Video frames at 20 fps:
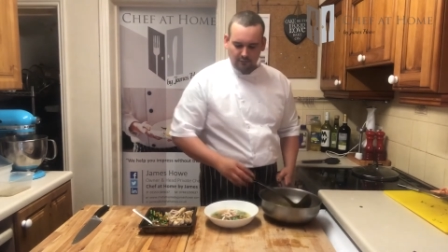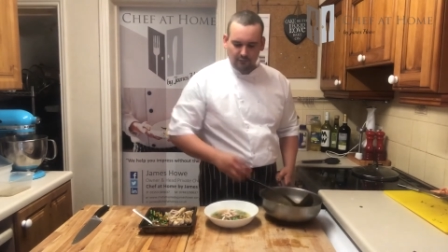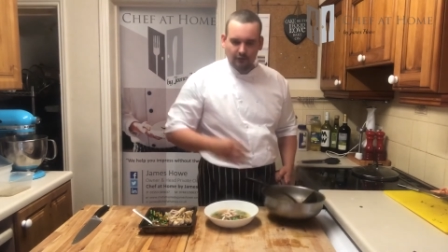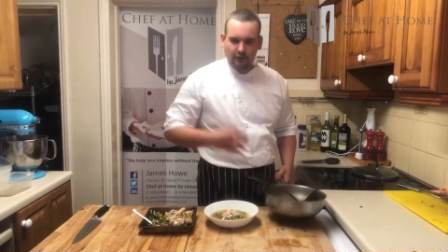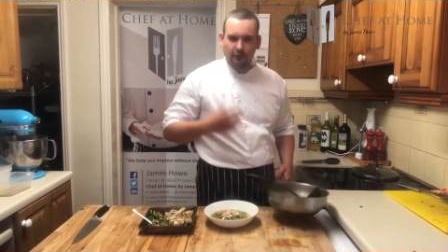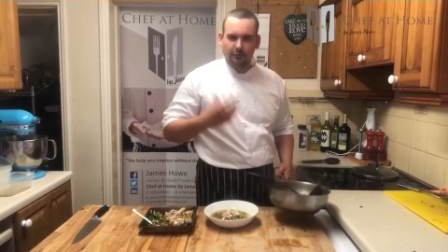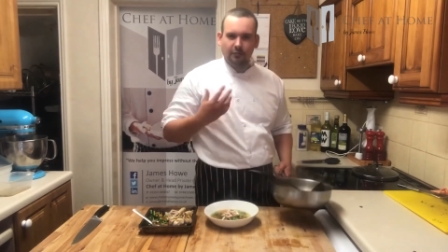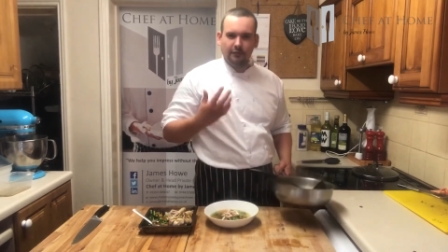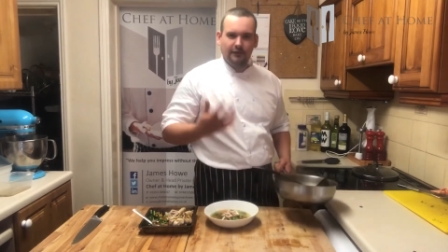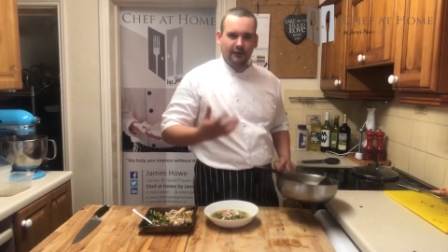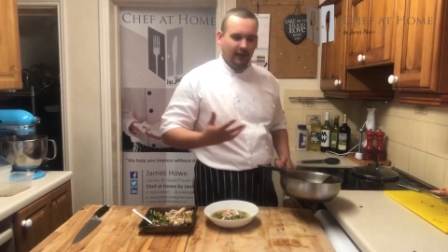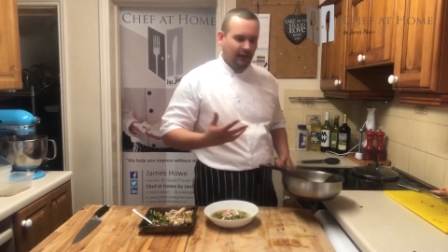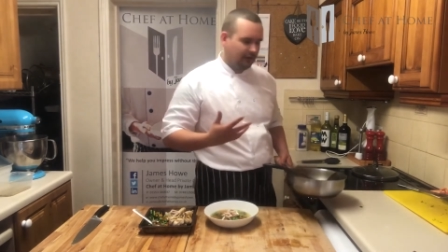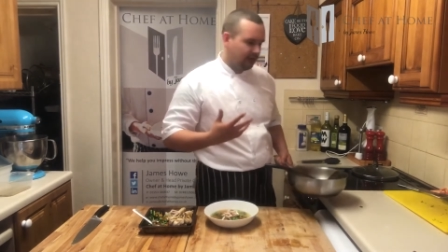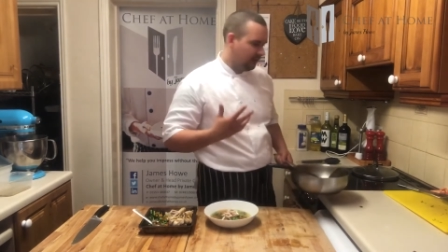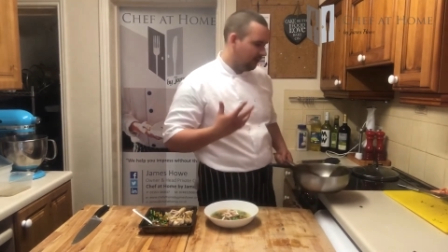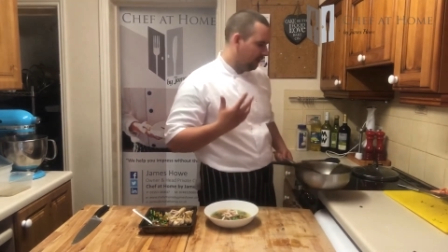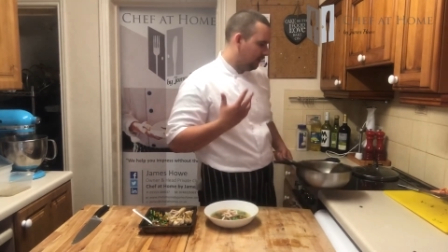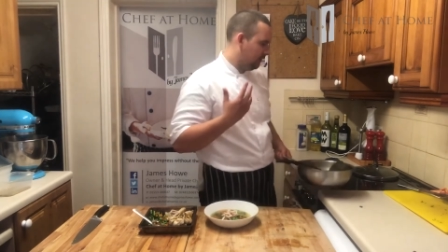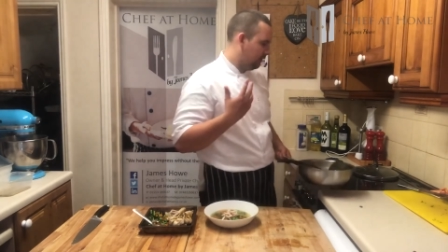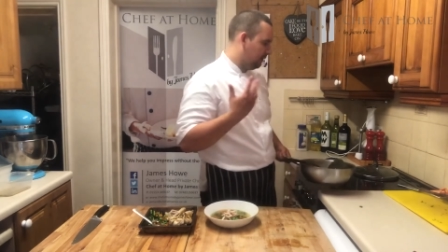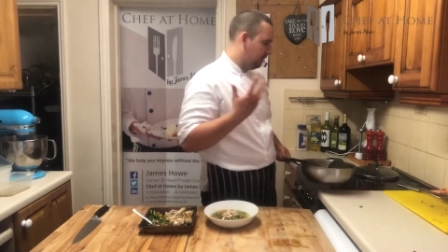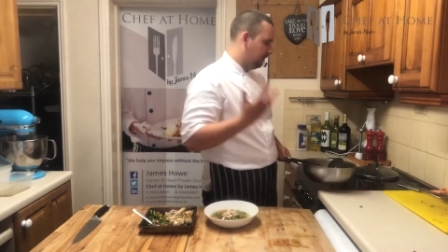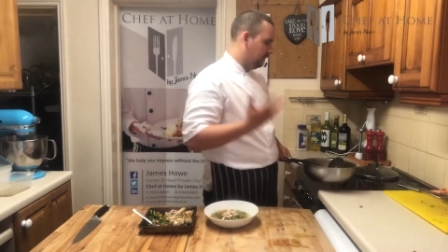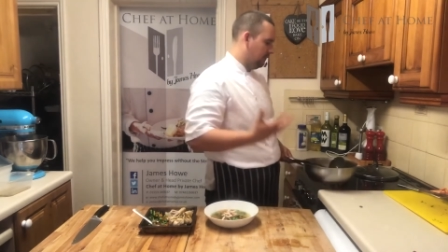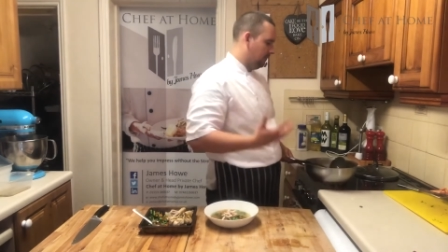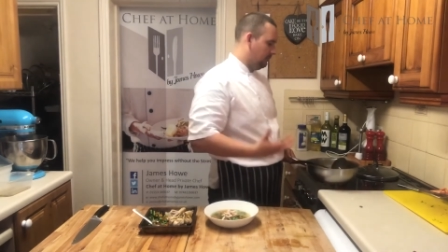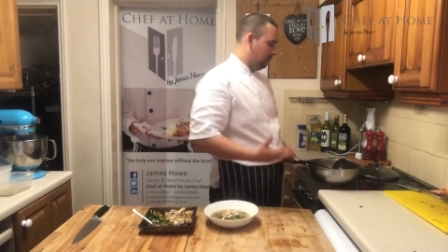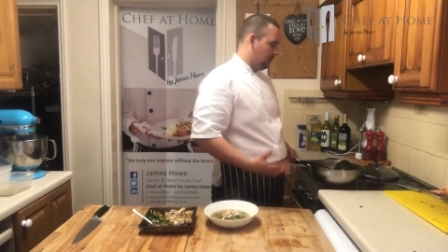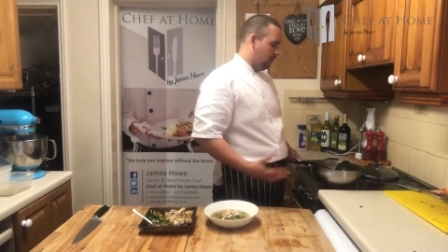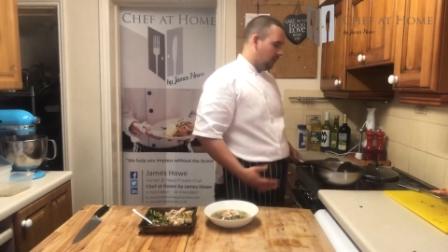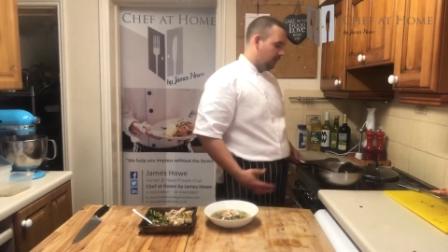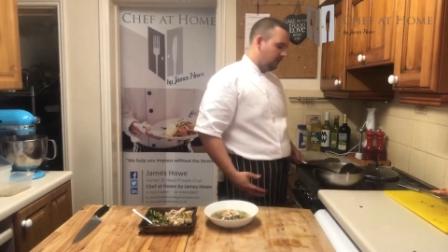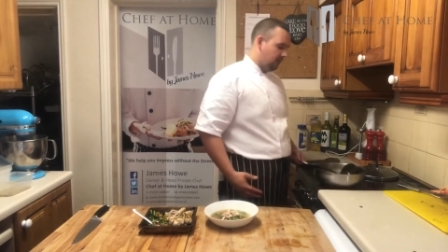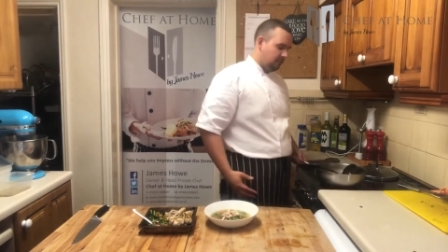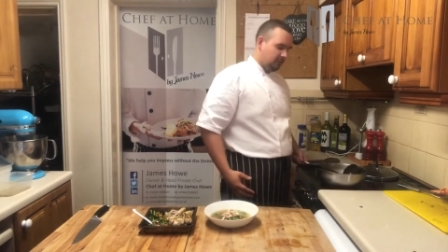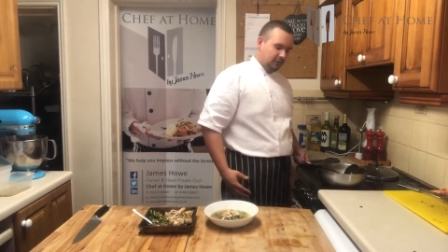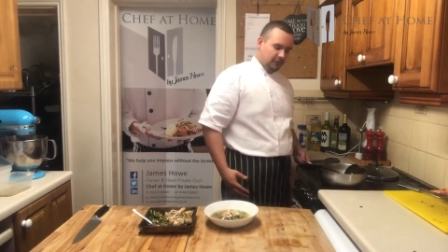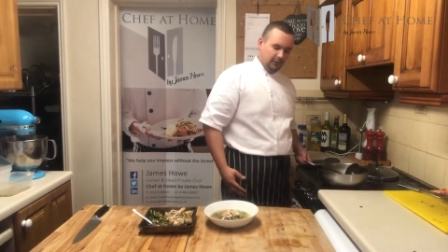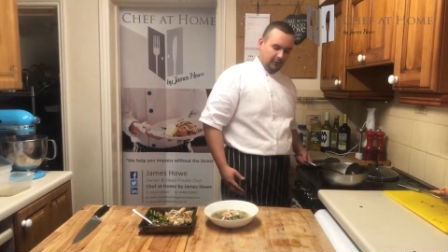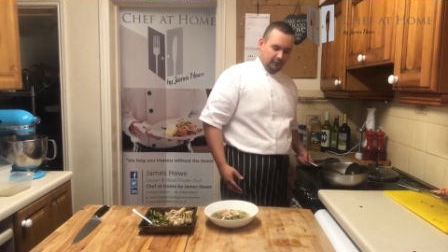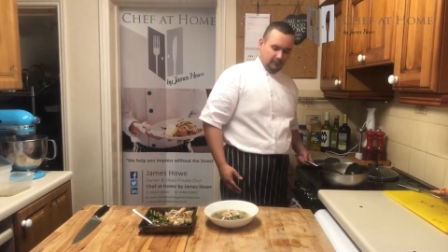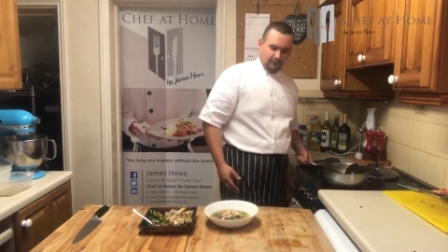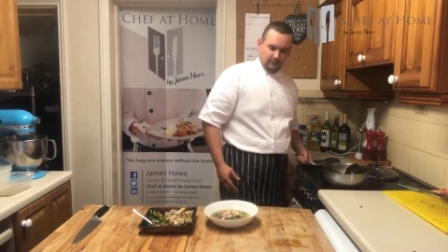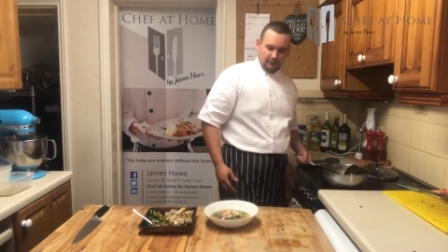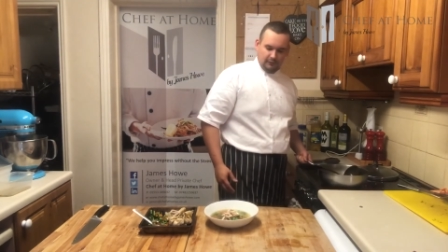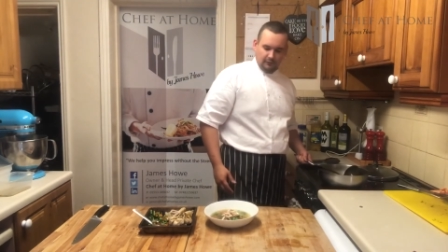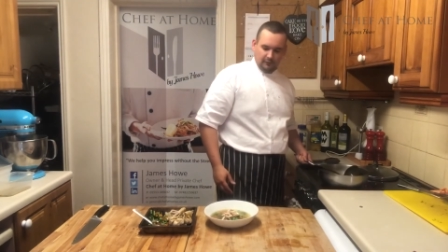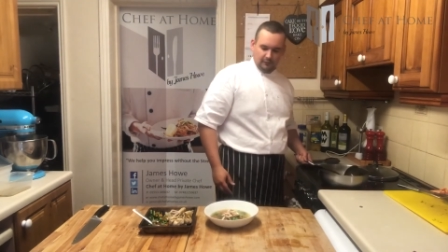too pretentious, too overproduced.